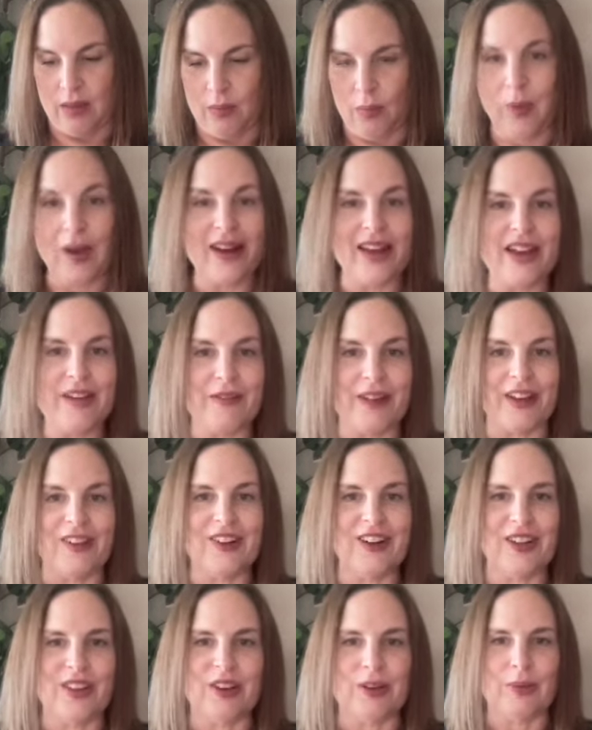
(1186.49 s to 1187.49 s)
What I
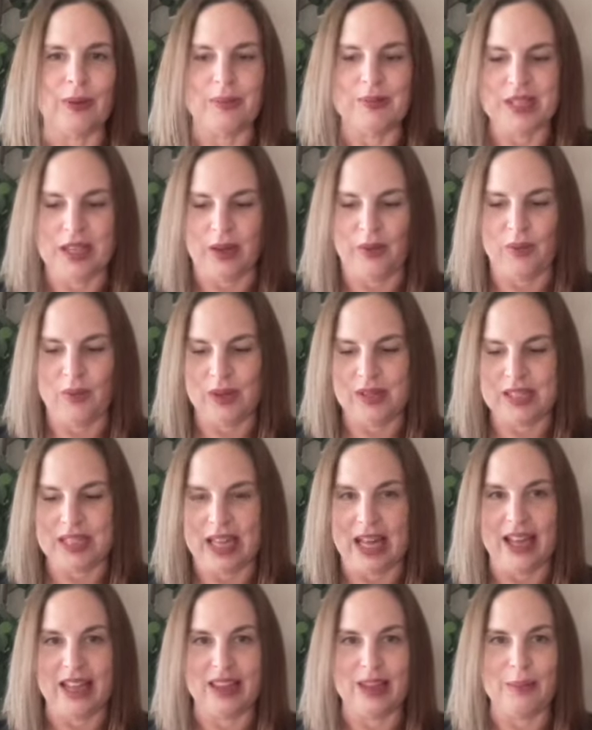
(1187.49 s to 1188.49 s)
found on their website was
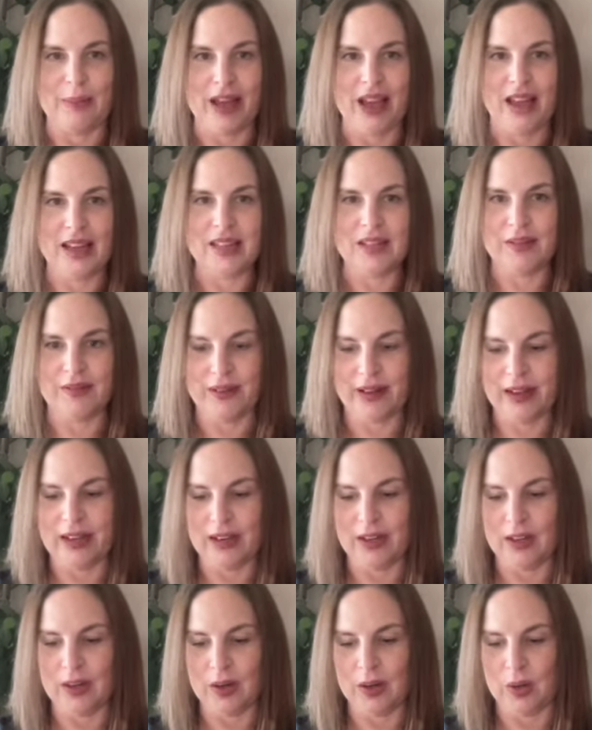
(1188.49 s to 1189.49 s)
that the
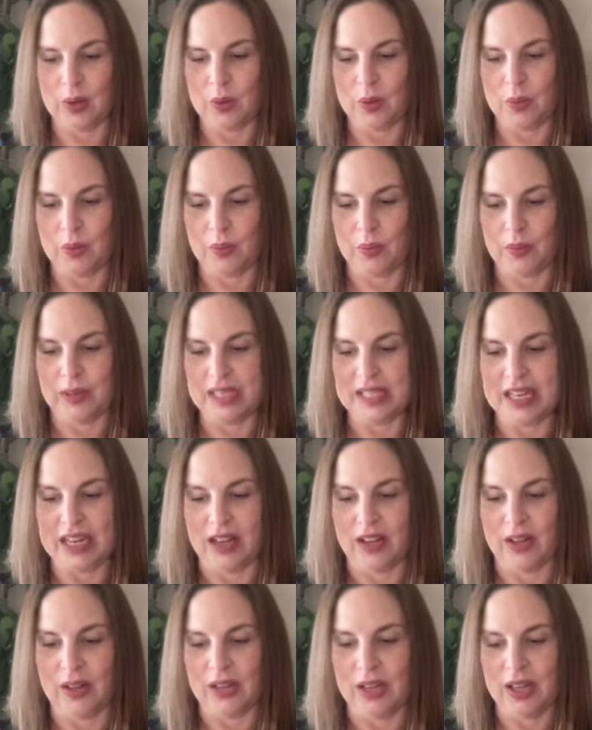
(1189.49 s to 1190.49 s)
pacifier
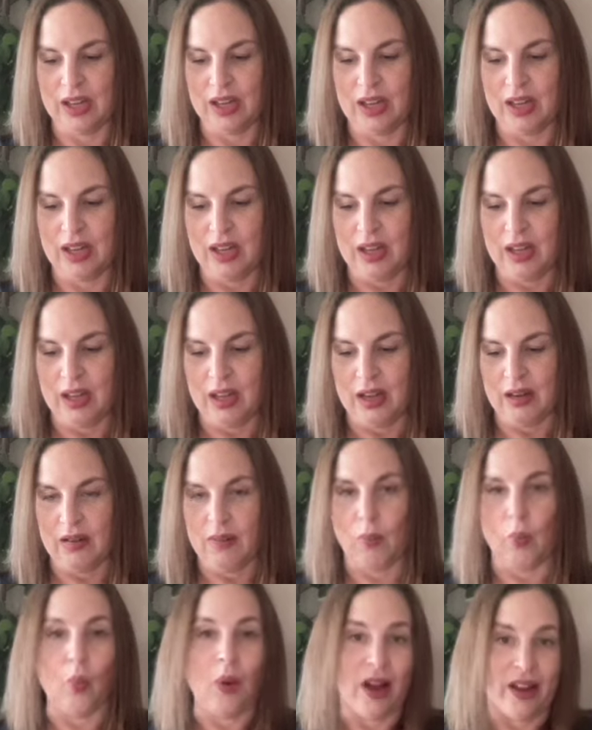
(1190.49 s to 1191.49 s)
retailed
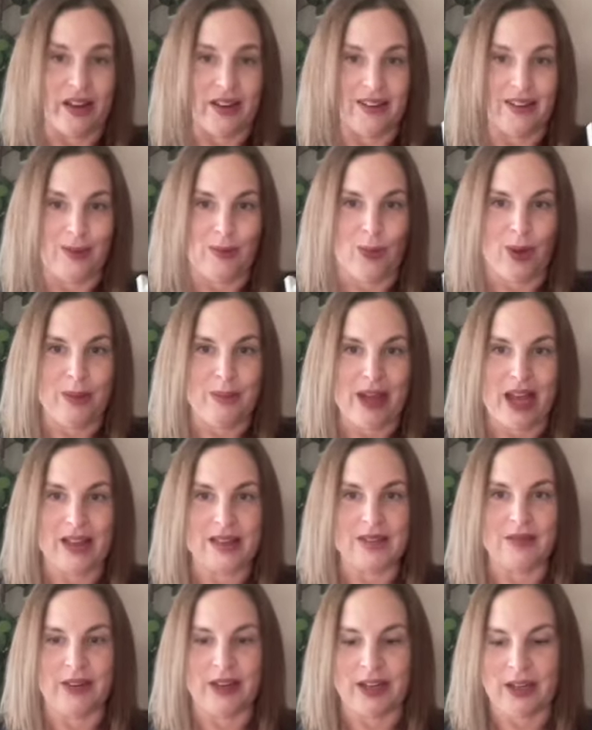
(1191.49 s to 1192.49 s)
one, one
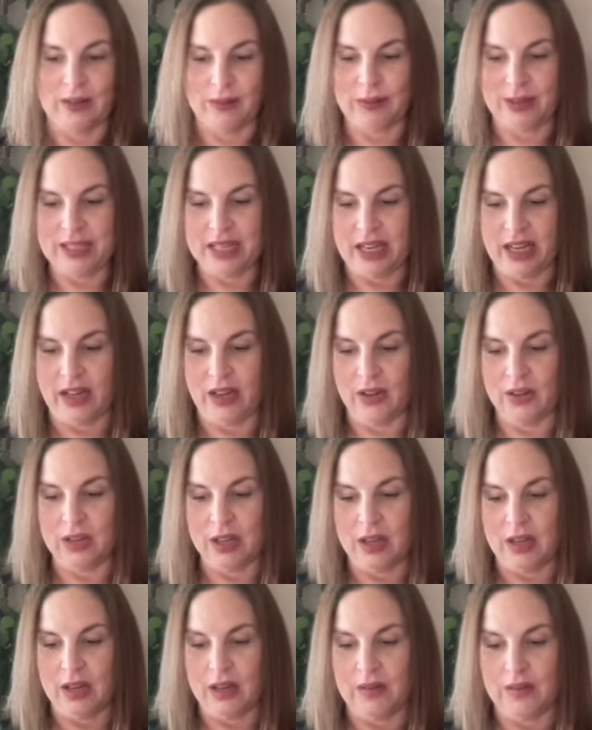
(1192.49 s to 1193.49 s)
pacifier retailed
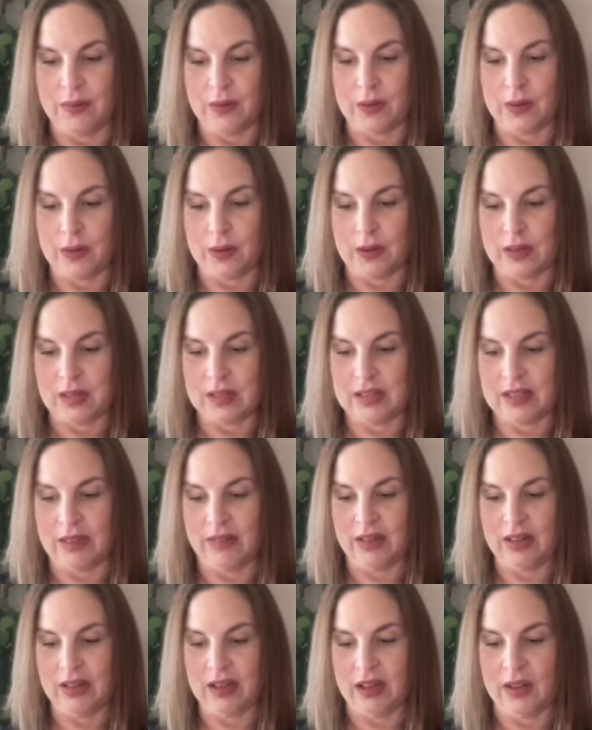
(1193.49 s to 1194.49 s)
for
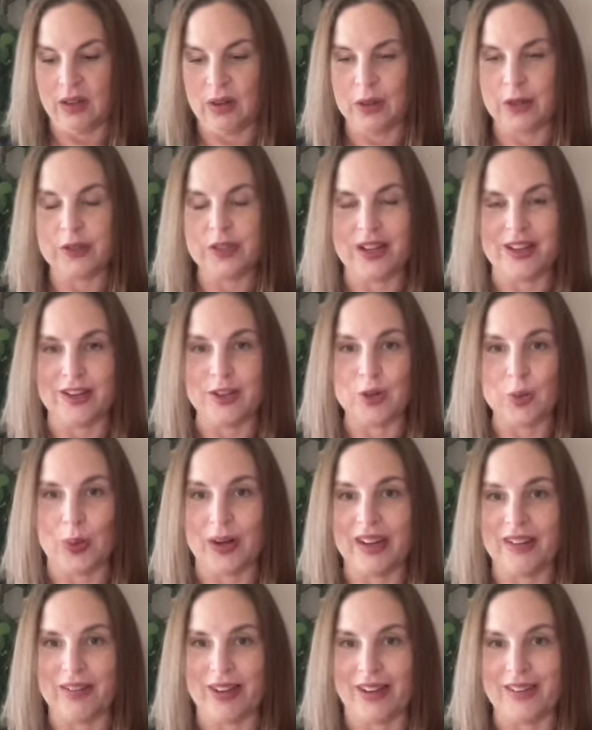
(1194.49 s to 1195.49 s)

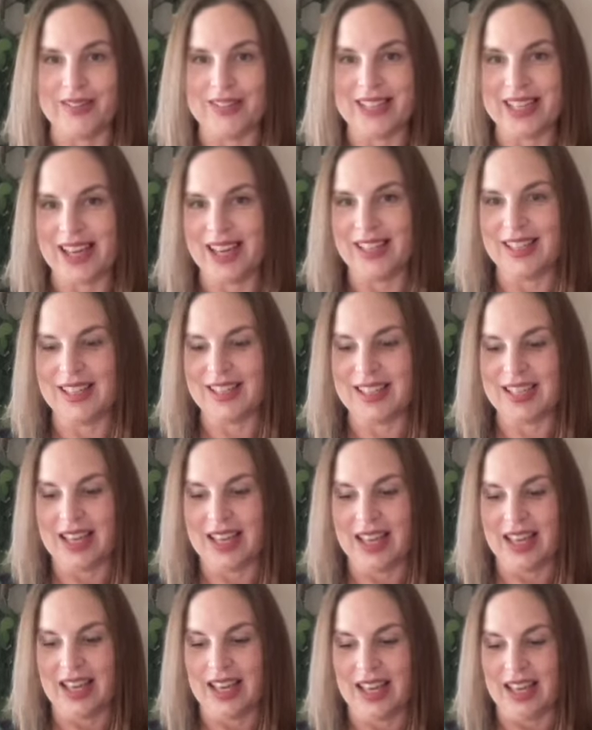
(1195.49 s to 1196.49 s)
$7.25.
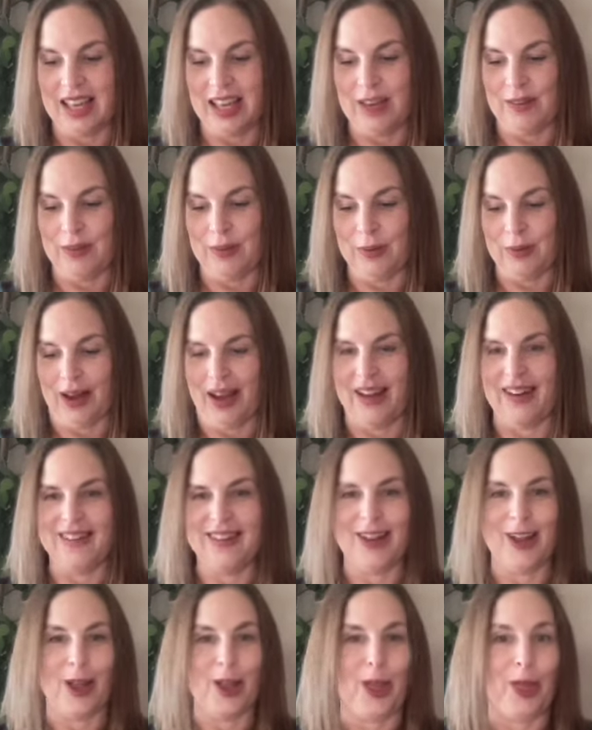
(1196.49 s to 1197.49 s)
If you got
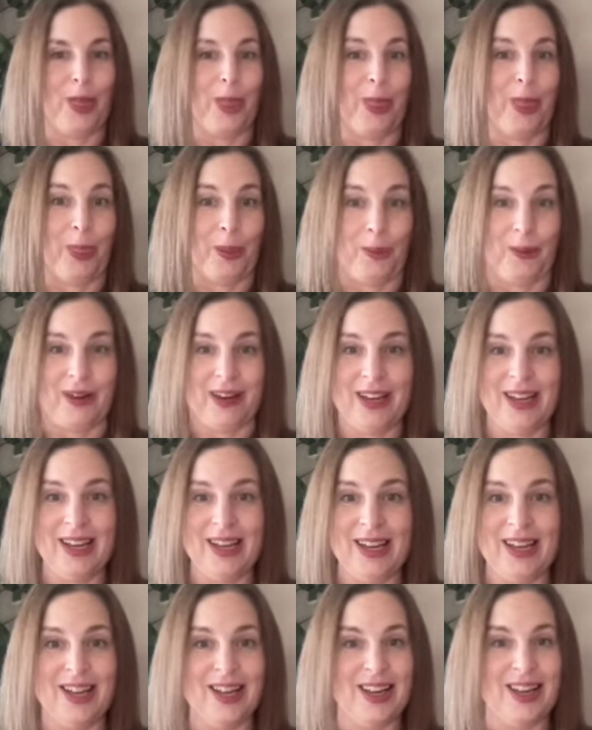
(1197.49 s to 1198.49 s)

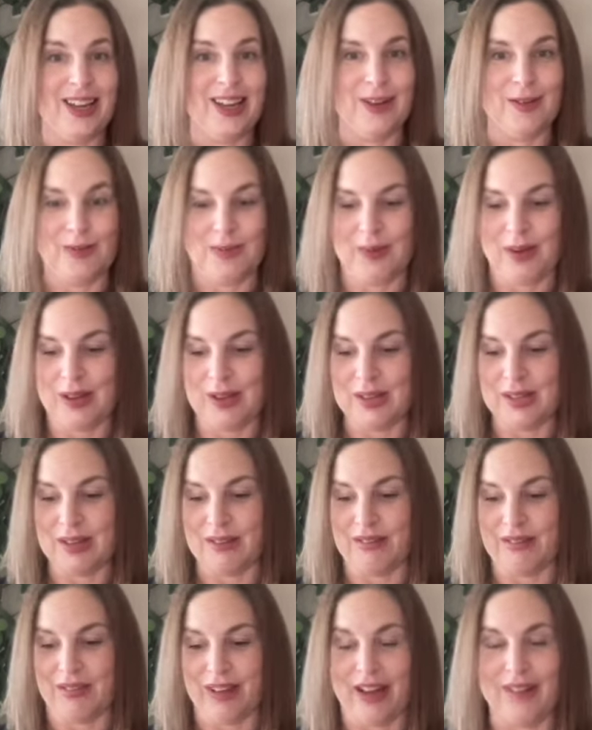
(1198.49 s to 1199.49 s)
three, it was
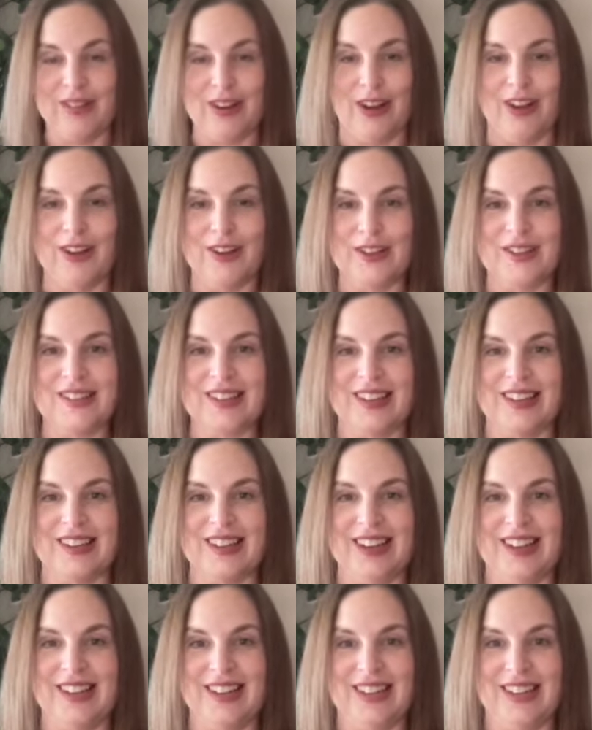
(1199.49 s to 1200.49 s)

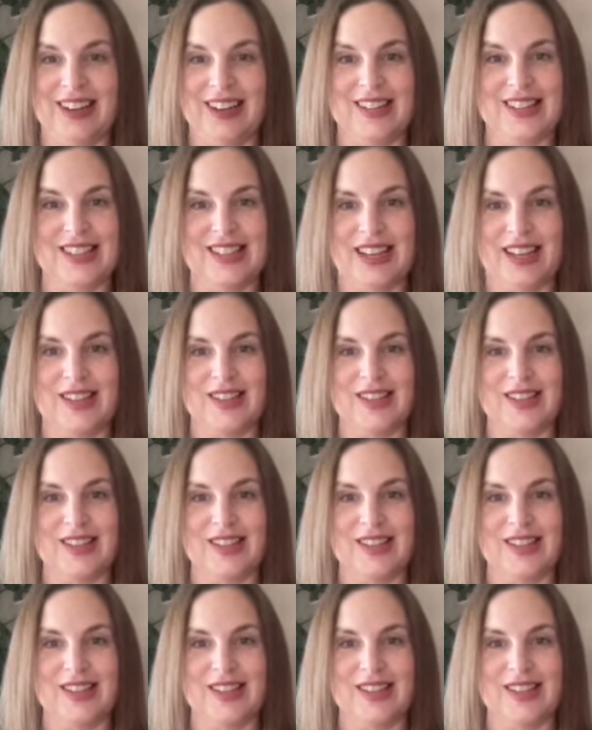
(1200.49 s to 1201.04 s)
$5.99.